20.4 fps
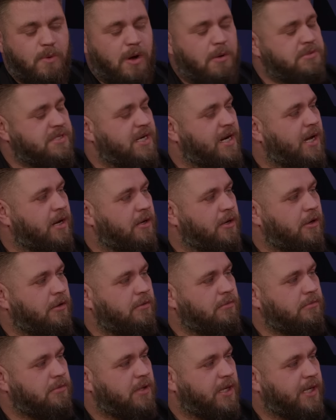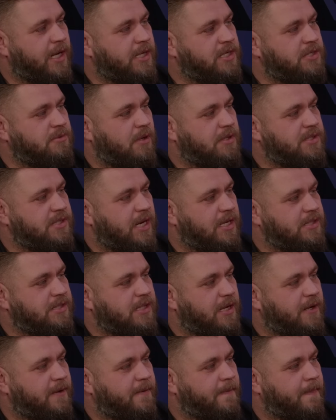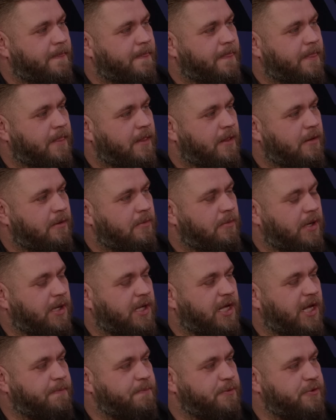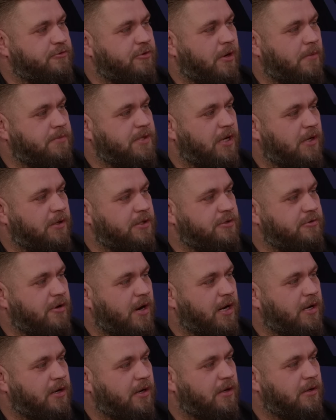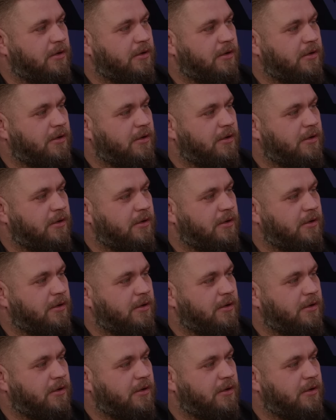why wasn't that a goal against Swansea last night? Where the keeper's dropped it on the striker.